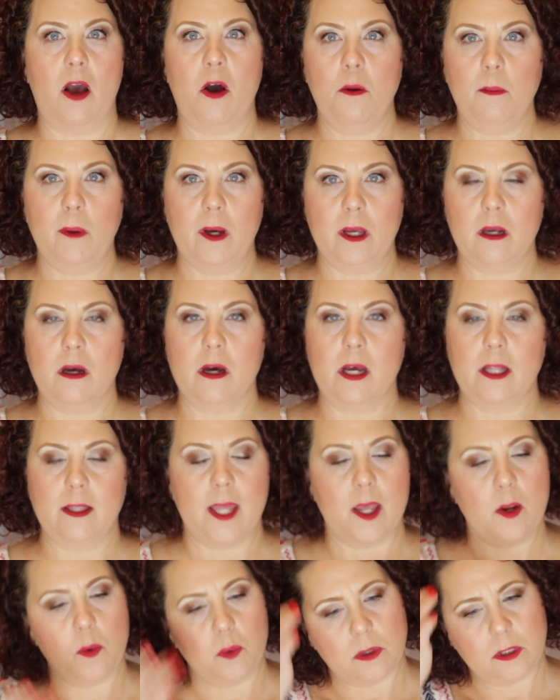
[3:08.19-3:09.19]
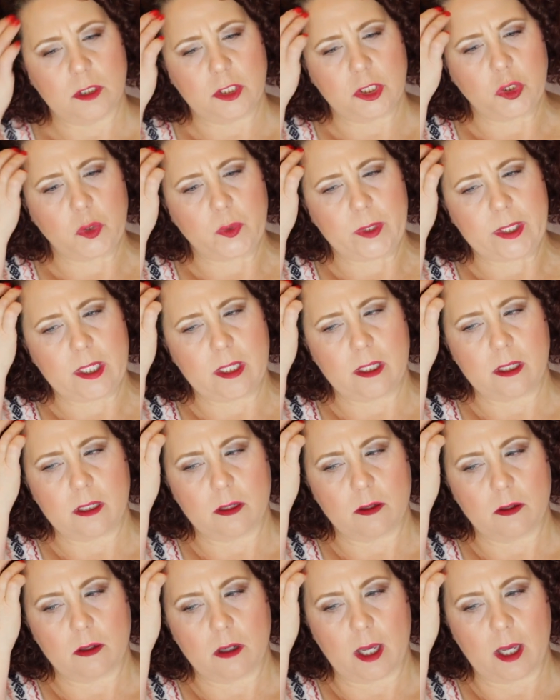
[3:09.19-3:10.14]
Oh my God, they were doing